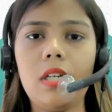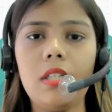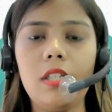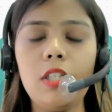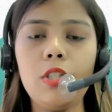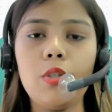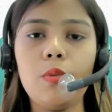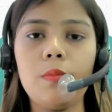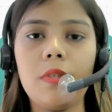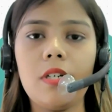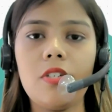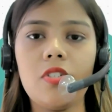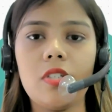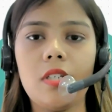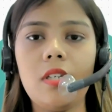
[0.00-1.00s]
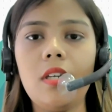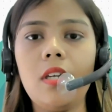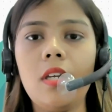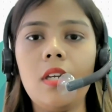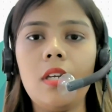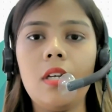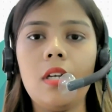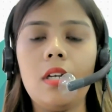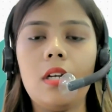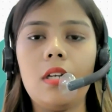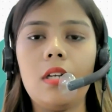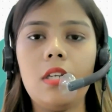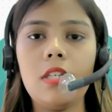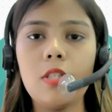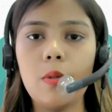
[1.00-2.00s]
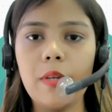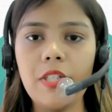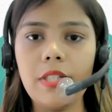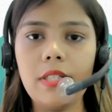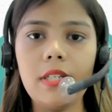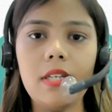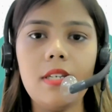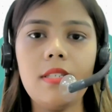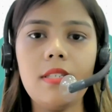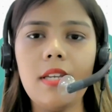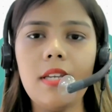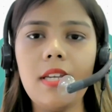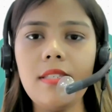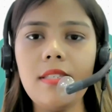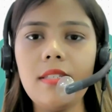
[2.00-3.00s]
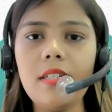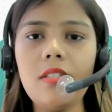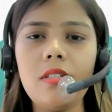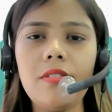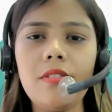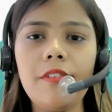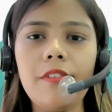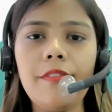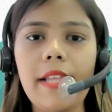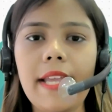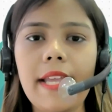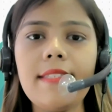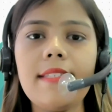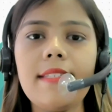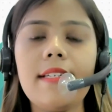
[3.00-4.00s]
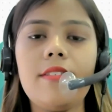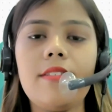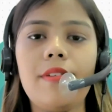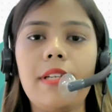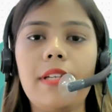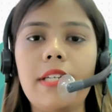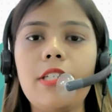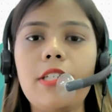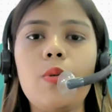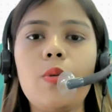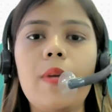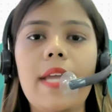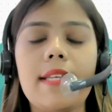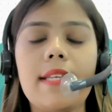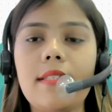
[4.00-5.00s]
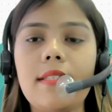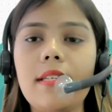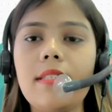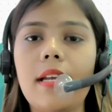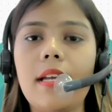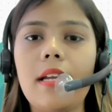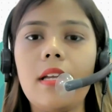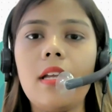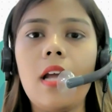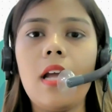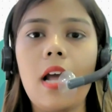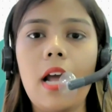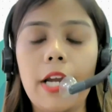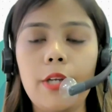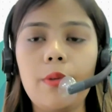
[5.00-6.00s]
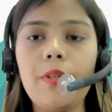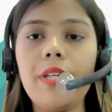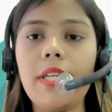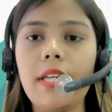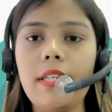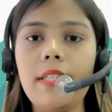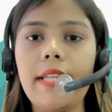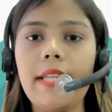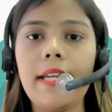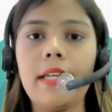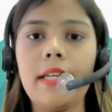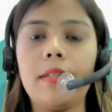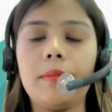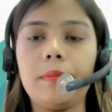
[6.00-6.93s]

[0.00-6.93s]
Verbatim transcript: Anil Kumar ji. Uh, his question is, is the G reflux is related to excess ionic intake?